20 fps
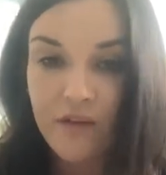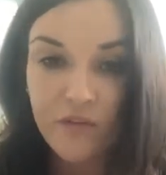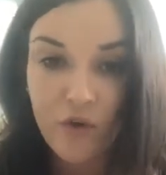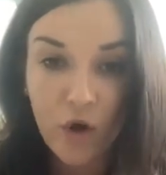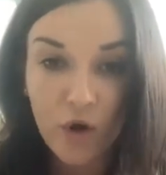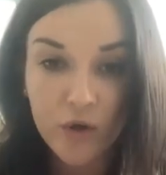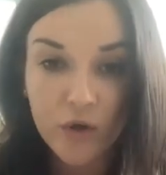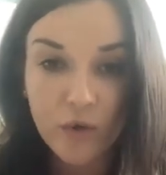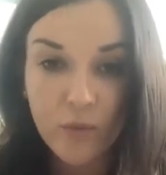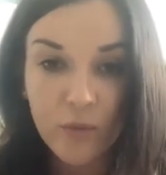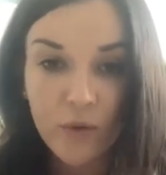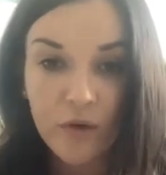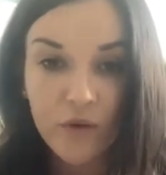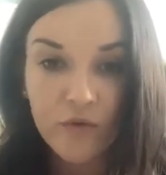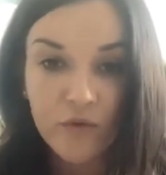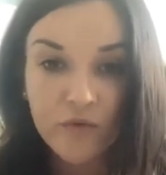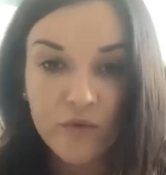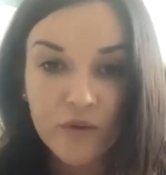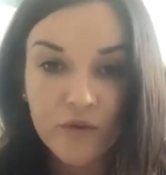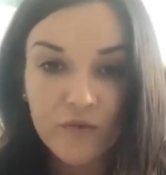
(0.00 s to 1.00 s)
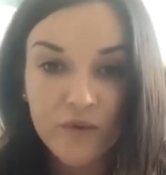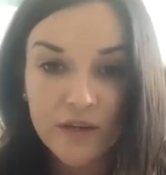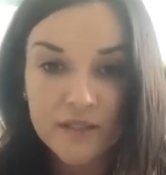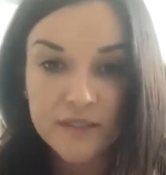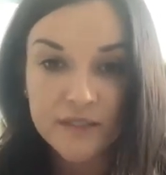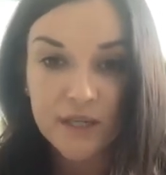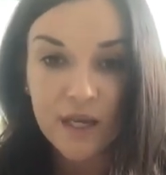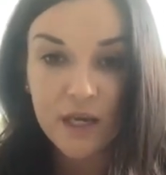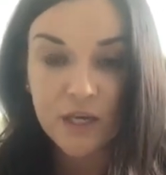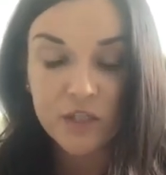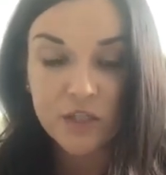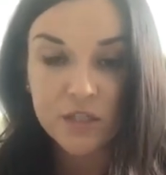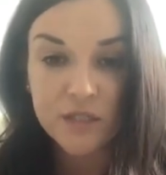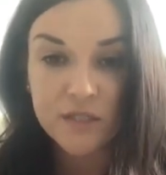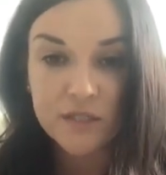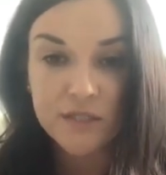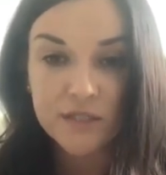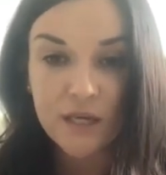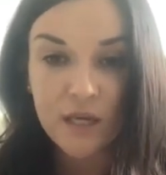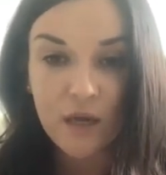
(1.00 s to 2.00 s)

volume of investigations,